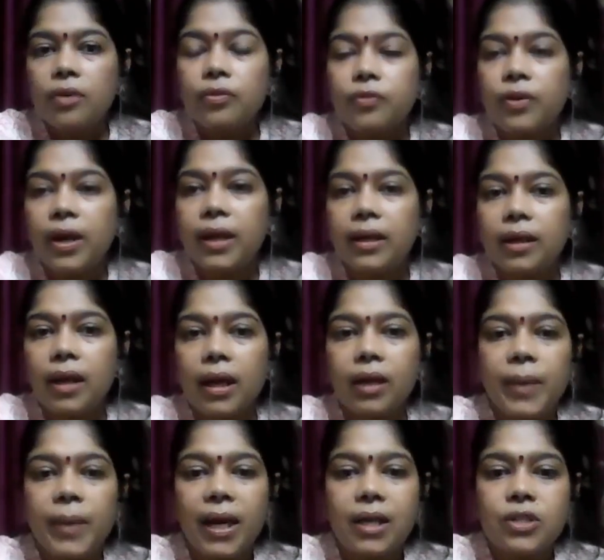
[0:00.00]
Fine. I'll
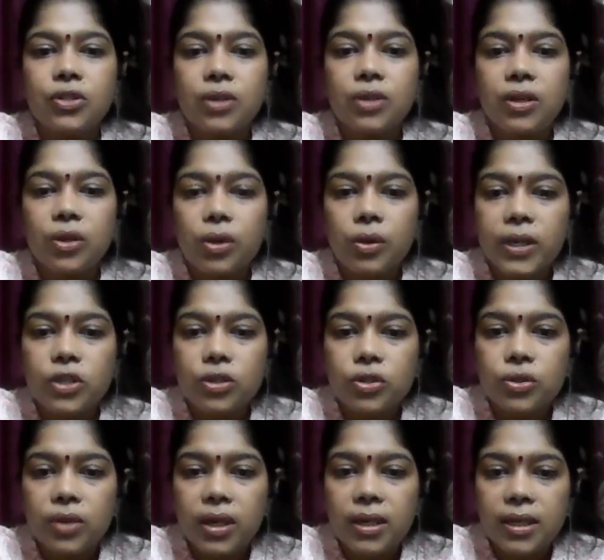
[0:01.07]
be answering your questions.
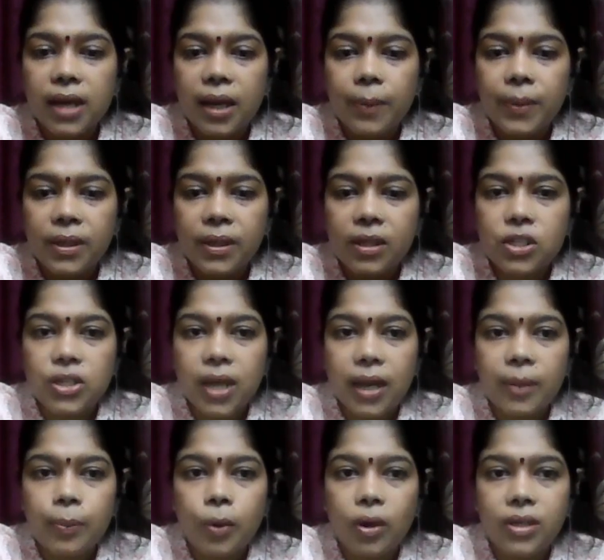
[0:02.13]
You can type in the
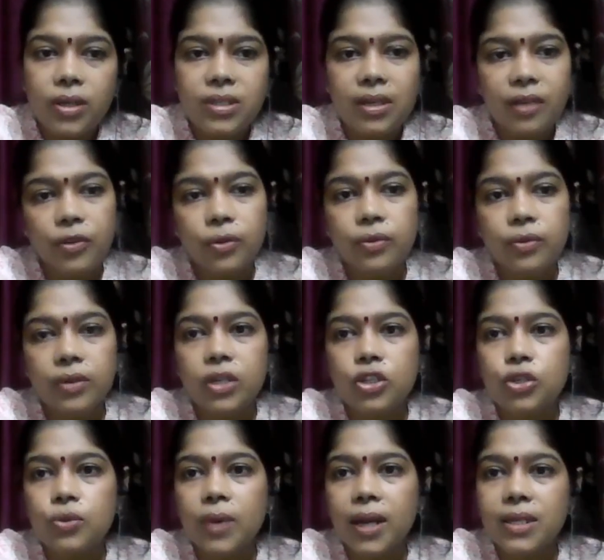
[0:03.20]
chat box, and if you need
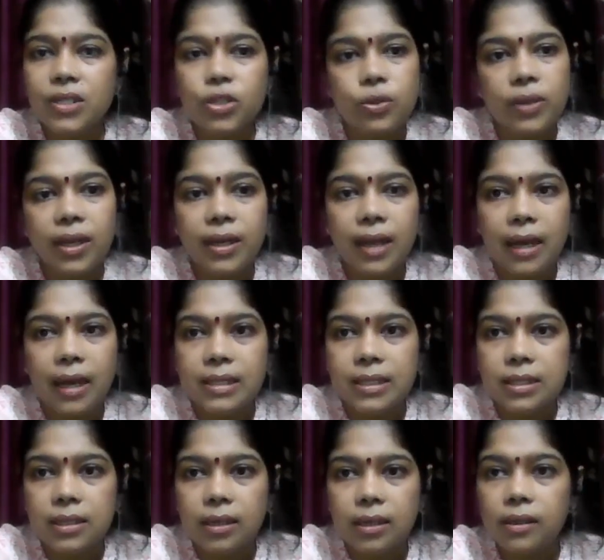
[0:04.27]
to ask, you can
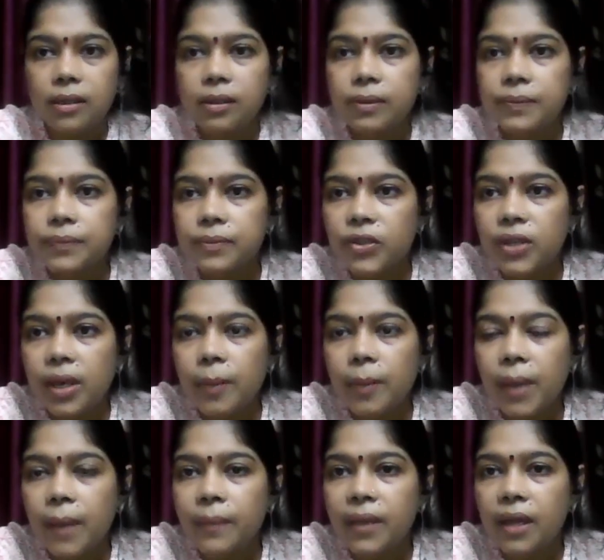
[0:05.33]
ask. Ria
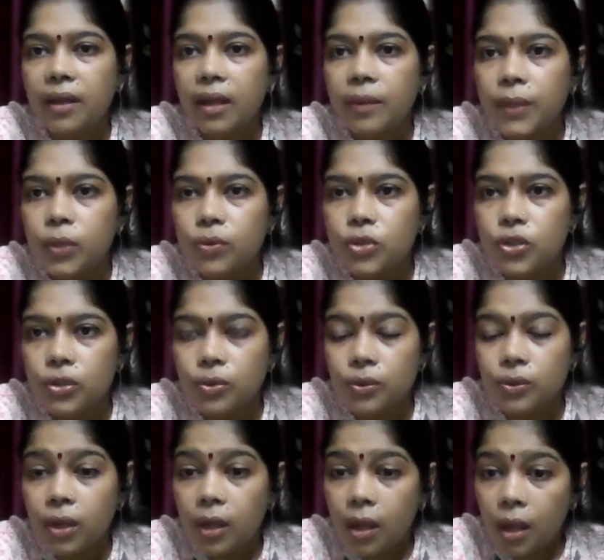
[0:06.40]
ma'am can unmute you.
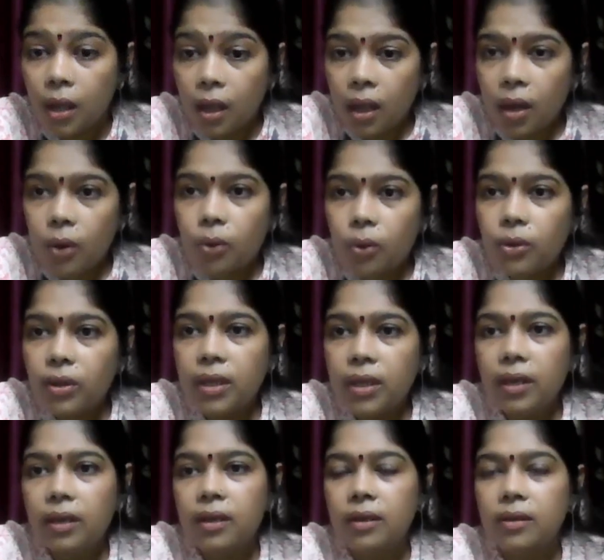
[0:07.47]

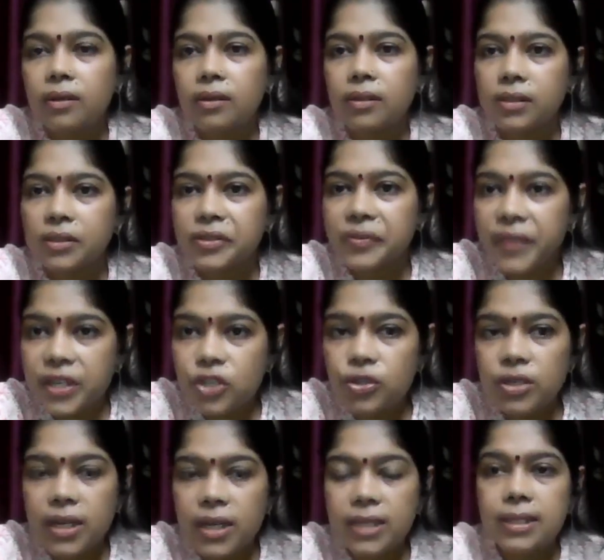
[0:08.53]
Okay, where
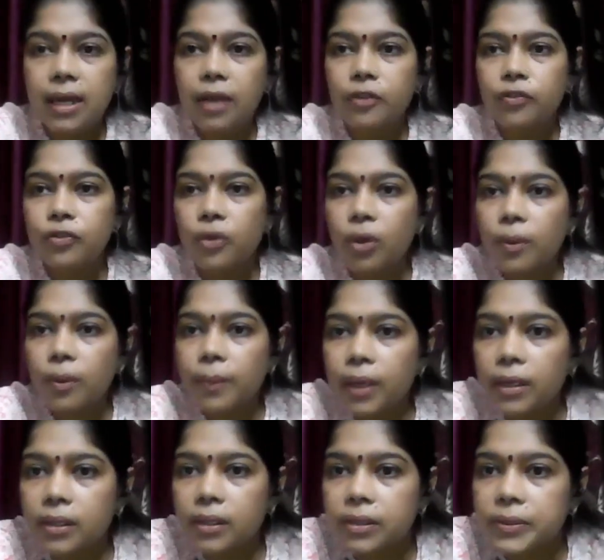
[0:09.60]
should I start from?
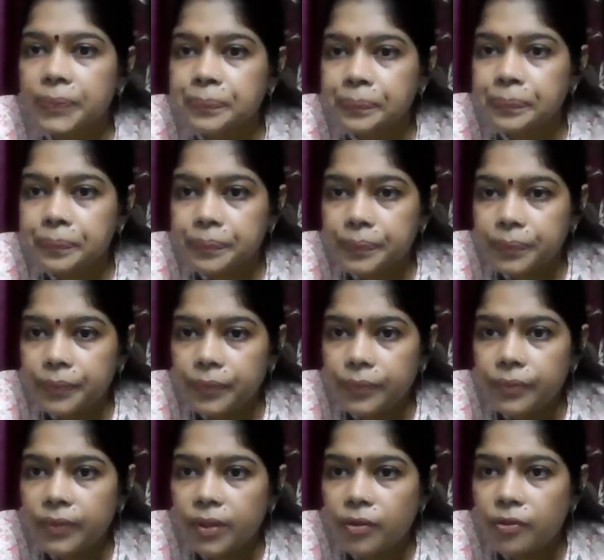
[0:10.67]

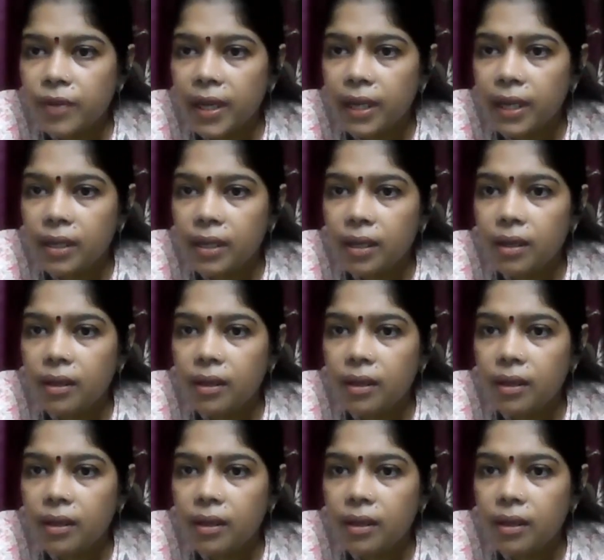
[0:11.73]
Fine.